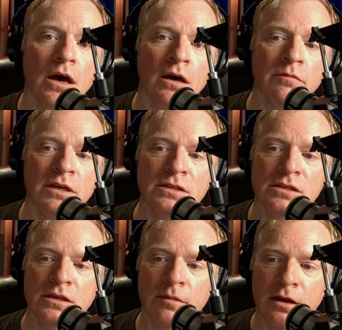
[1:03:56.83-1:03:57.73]
is
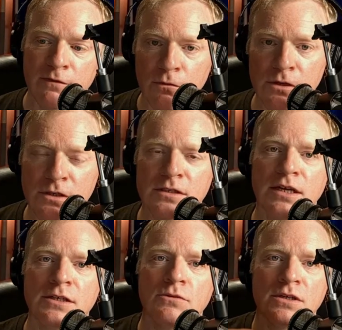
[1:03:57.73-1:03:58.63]
the amount of force it
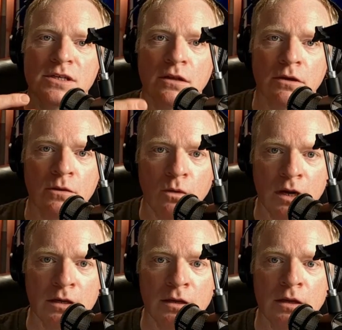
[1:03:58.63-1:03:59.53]
takes to accelerate
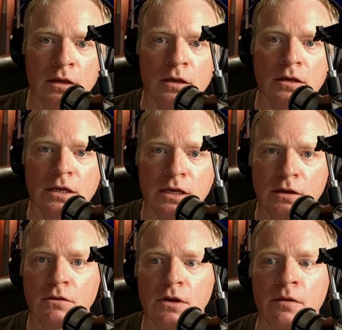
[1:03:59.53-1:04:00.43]
1
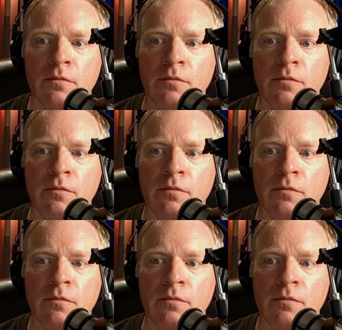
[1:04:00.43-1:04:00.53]
kilogram,